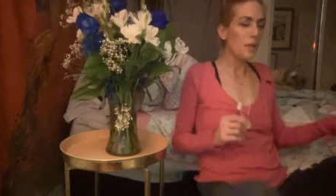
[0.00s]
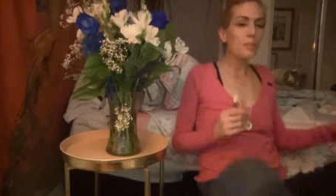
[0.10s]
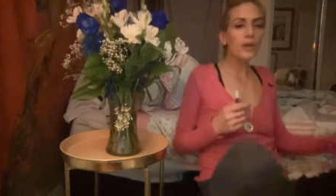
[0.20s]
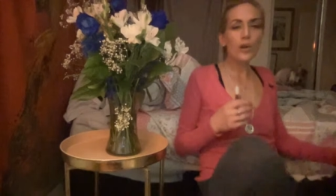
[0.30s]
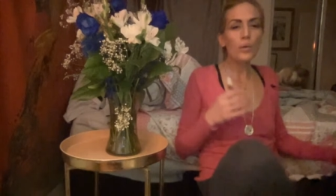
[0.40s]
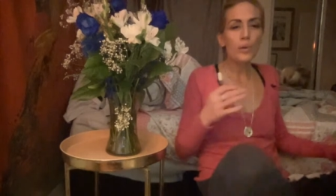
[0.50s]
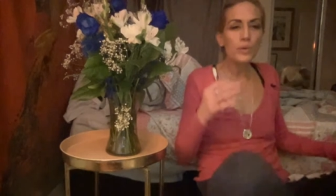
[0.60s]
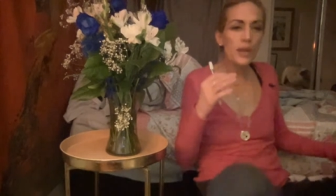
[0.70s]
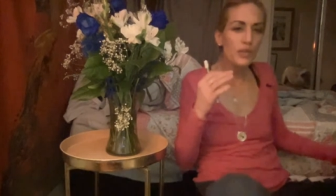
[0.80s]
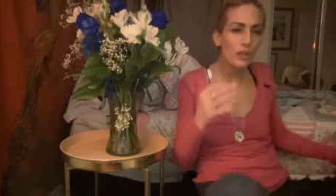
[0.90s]
But no one
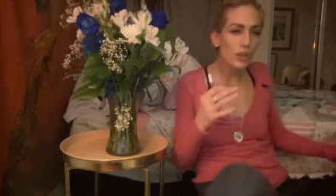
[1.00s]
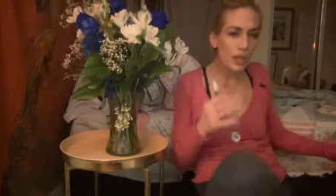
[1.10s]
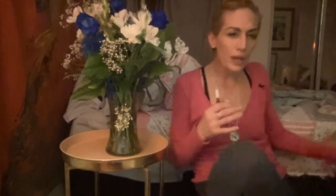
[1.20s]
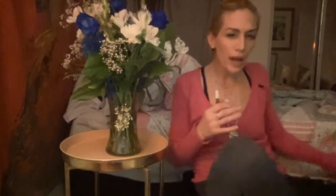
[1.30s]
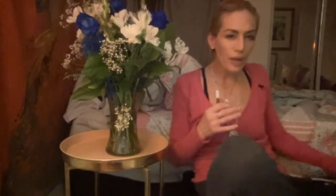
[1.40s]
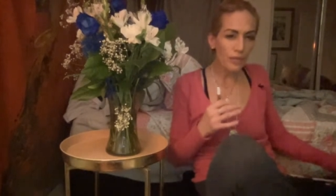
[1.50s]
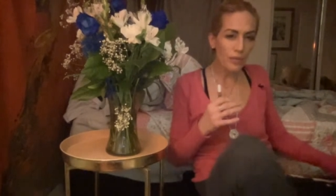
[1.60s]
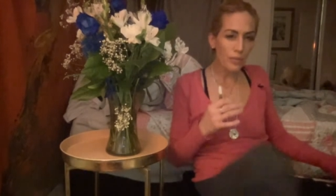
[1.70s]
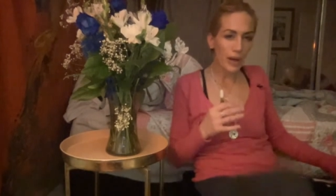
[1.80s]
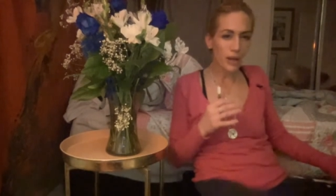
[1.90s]
was ever looking out for
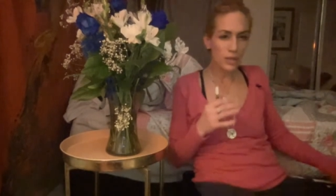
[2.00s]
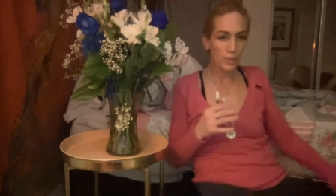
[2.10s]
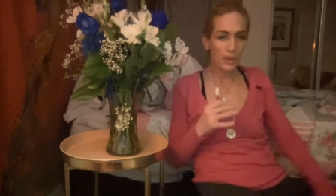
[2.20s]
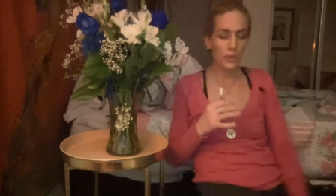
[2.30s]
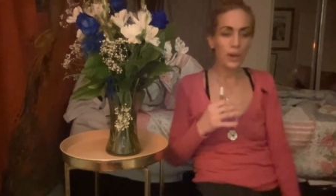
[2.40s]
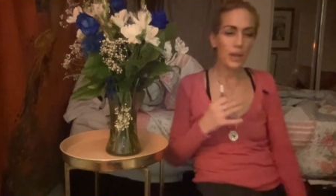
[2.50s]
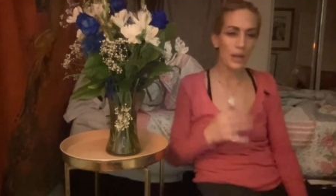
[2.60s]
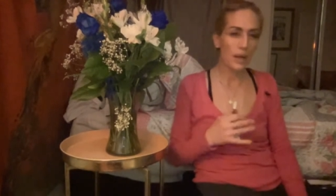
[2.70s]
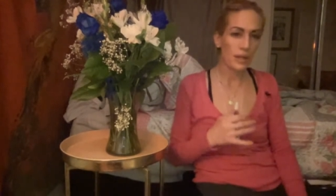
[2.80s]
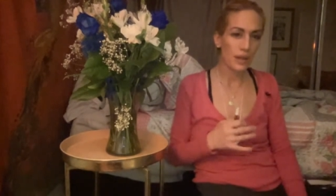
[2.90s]
my husband the way that
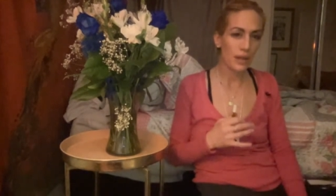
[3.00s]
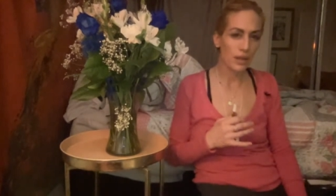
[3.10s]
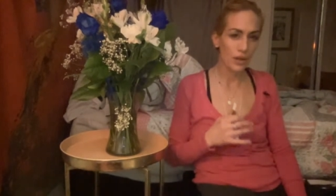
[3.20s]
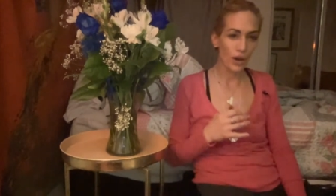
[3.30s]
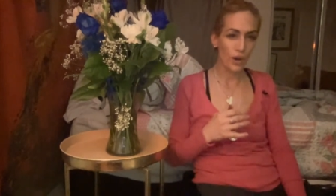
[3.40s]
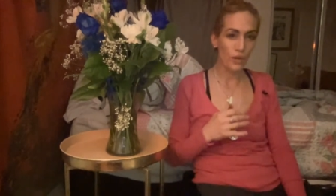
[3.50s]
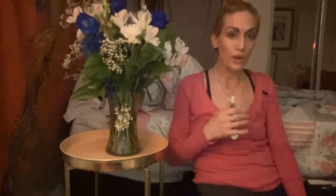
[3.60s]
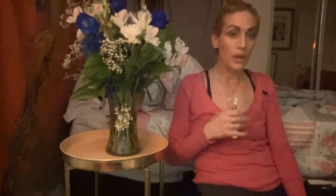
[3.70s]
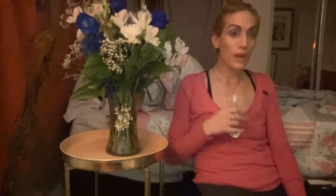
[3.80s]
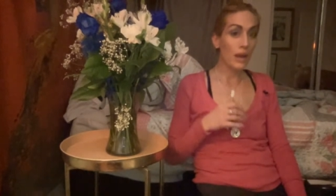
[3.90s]
I did, you know?
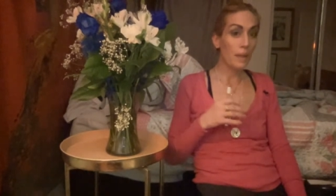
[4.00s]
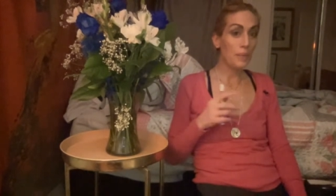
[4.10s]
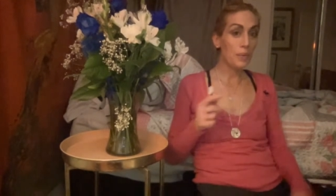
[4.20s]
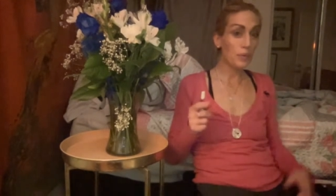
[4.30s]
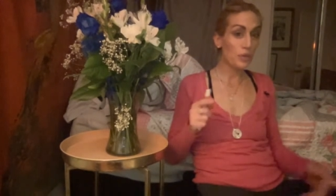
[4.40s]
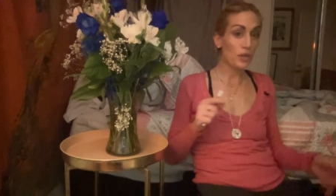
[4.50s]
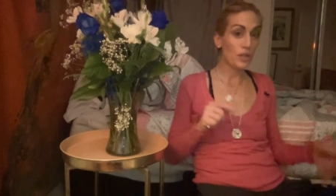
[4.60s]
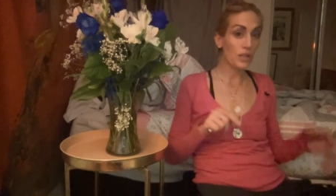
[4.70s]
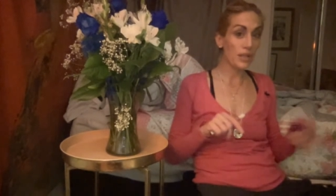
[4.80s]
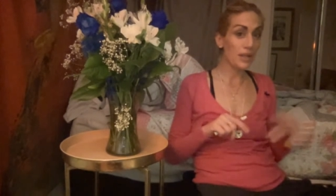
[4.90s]
And people started to
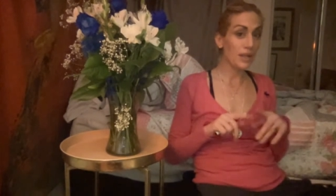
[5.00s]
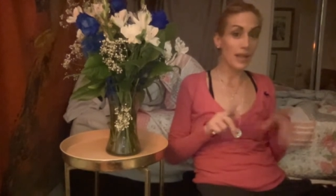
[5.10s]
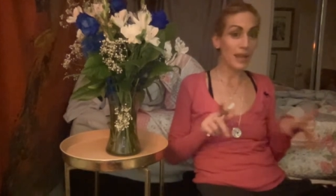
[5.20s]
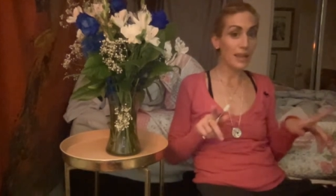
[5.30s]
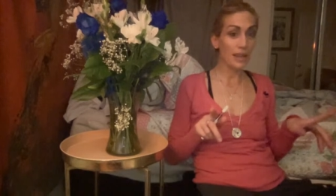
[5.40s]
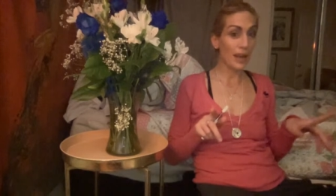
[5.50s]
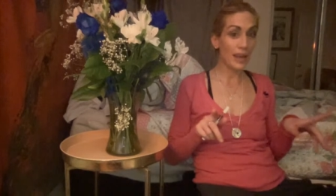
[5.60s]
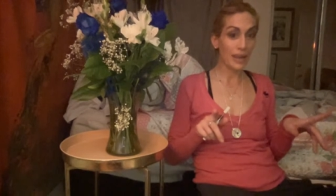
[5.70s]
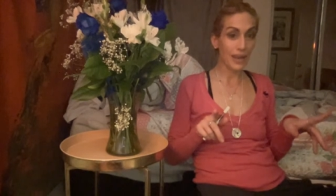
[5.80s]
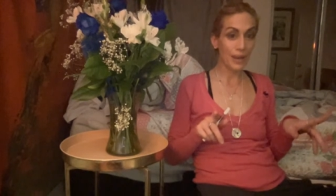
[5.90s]
see it and they didn't
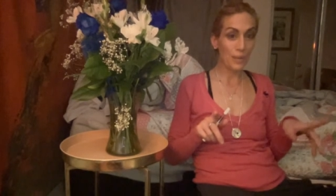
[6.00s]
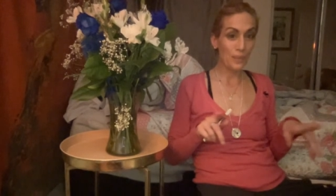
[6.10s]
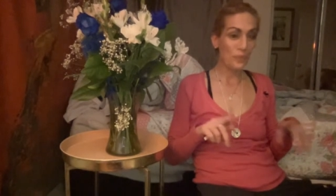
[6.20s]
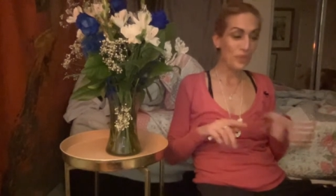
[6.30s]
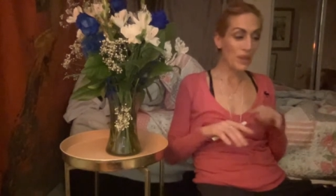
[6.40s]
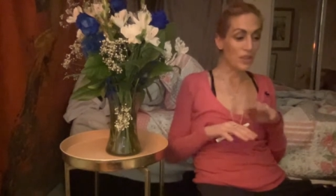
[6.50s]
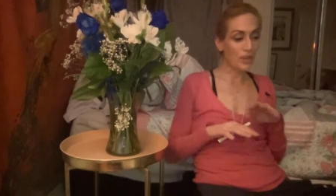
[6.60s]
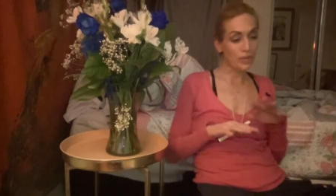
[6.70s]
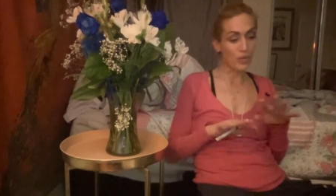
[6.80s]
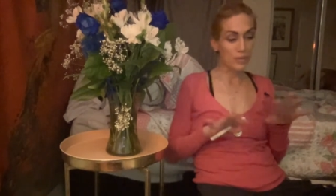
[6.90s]
like it. Their
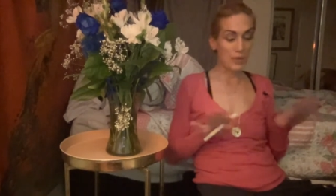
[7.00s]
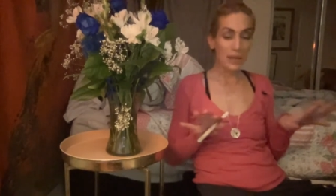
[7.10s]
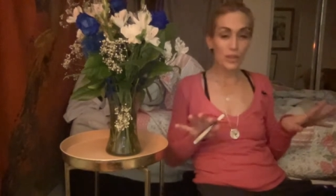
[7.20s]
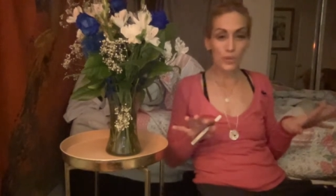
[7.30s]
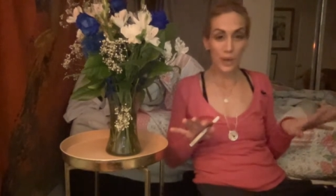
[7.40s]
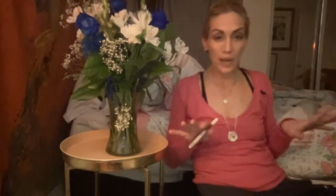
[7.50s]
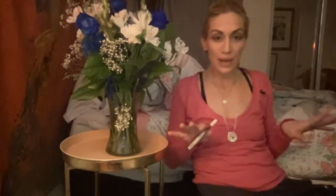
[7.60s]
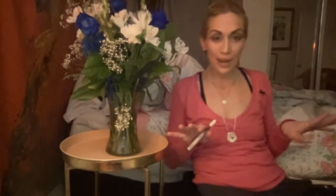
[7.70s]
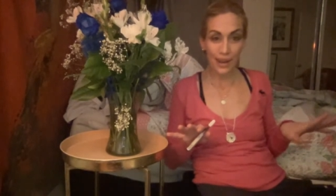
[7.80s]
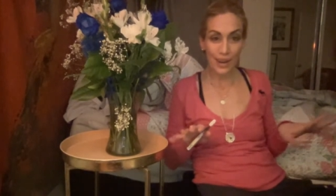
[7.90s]
free meals were
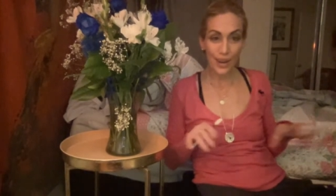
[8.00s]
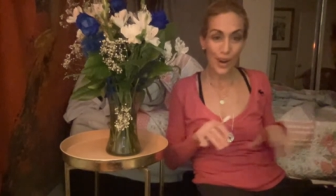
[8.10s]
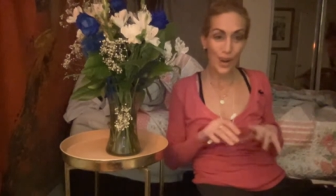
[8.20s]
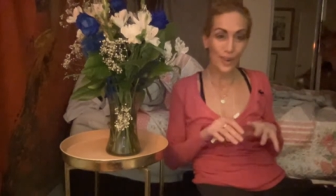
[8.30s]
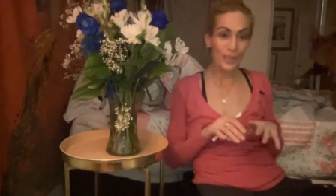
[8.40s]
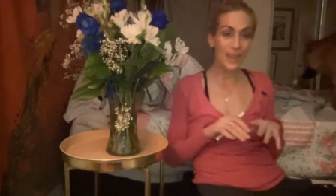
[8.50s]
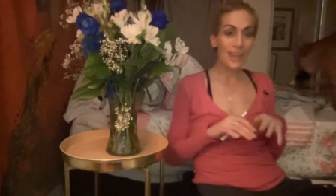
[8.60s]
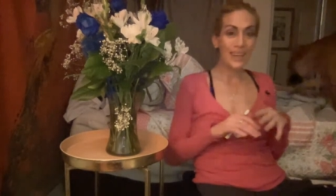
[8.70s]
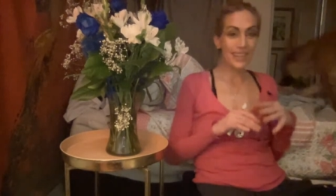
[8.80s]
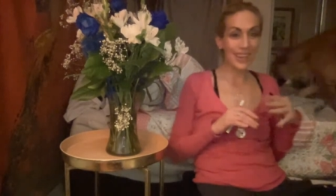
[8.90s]
getting cut off,
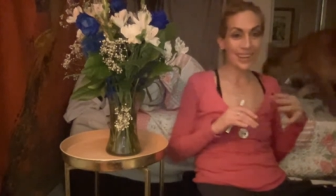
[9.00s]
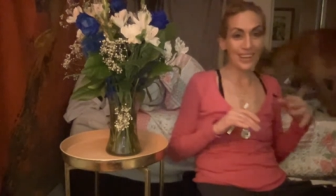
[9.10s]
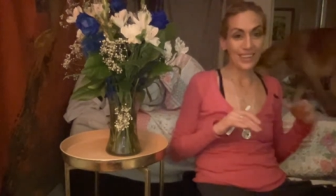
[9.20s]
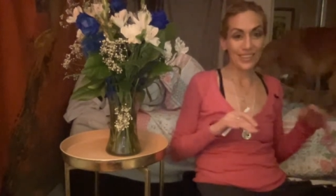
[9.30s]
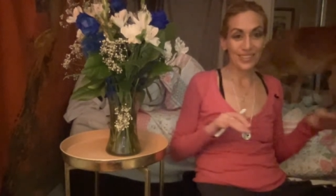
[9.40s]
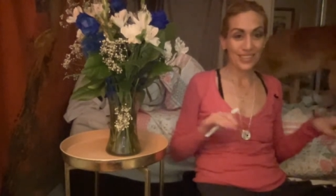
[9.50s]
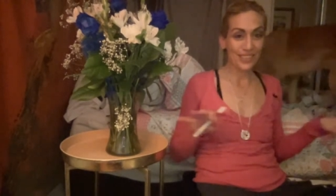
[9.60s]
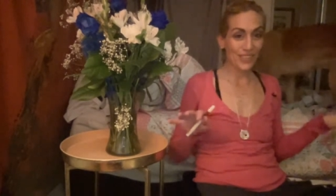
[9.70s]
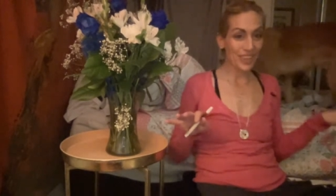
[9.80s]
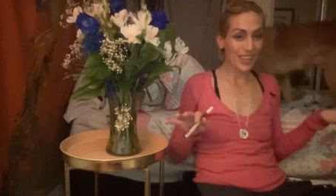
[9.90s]
their
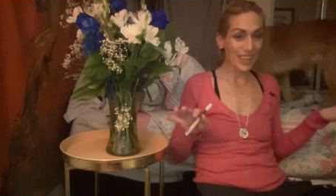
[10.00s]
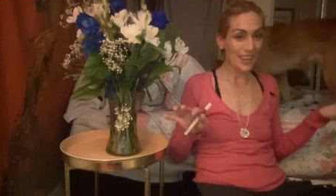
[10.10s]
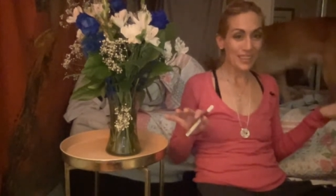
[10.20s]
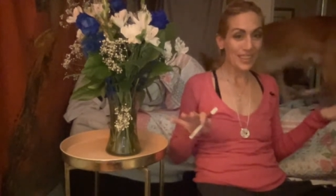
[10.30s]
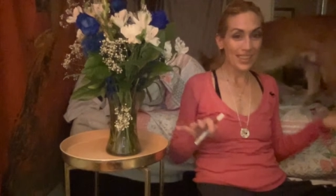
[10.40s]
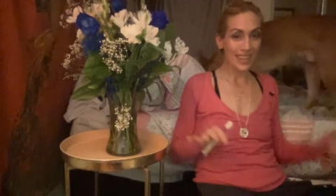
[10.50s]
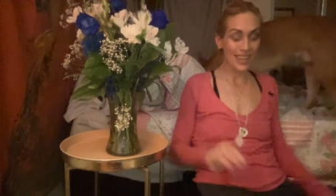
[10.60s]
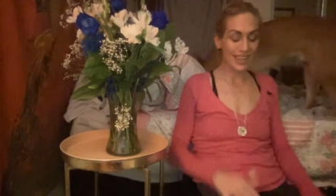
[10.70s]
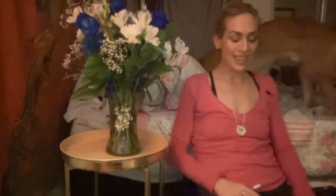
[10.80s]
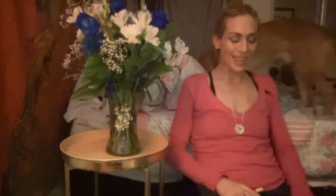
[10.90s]
fucking
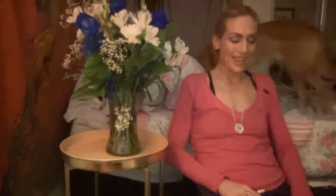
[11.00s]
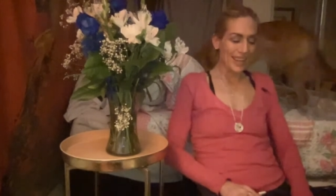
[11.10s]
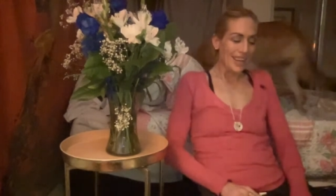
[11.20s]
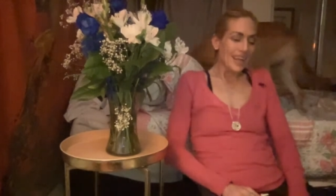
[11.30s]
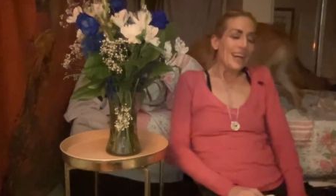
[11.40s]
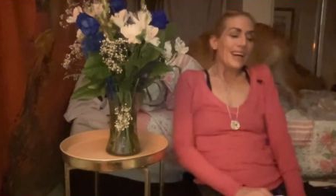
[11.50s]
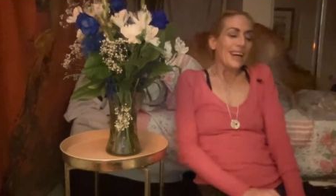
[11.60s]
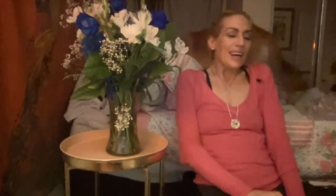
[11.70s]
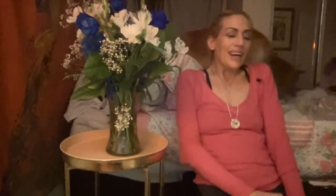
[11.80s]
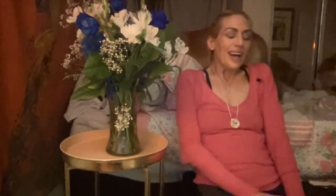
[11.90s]
everything.
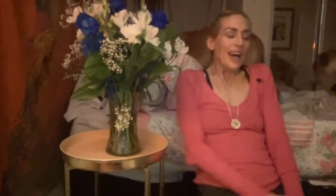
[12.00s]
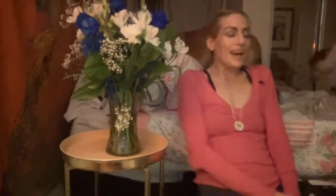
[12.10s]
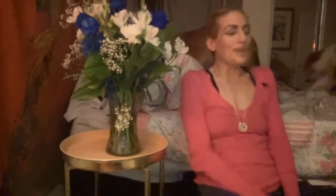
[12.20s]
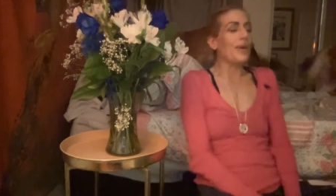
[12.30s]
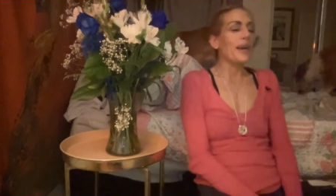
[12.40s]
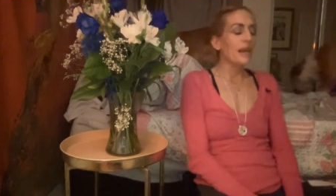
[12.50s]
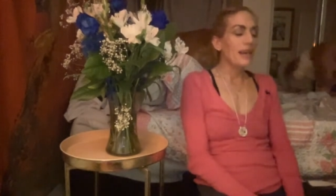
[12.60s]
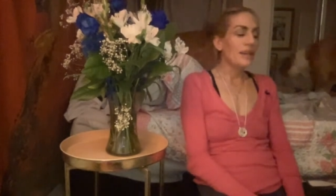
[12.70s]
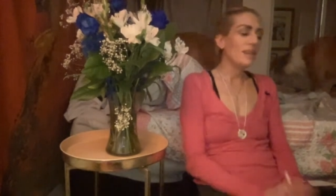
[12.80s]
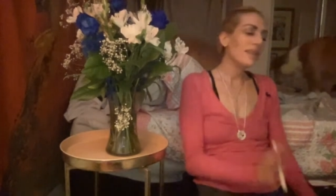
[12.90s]
Anyway,
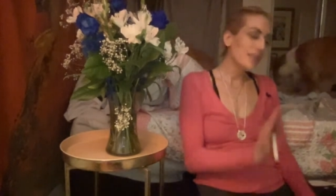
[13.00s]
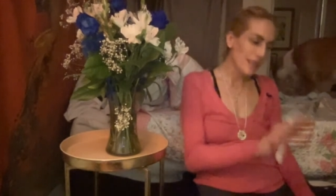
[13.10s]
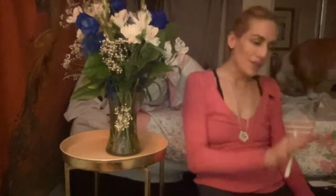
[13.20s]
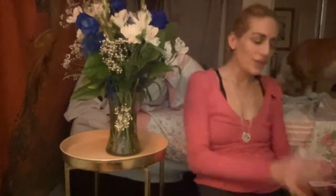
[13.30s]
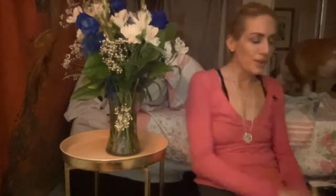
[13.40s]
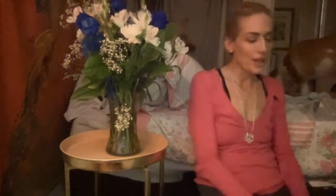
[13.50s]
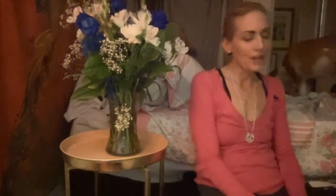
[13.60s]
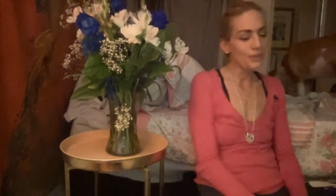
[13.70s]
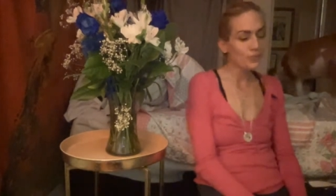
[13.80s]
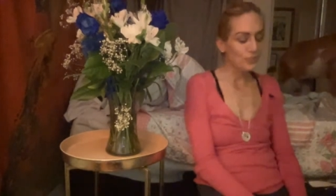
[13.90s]
that's here nor there.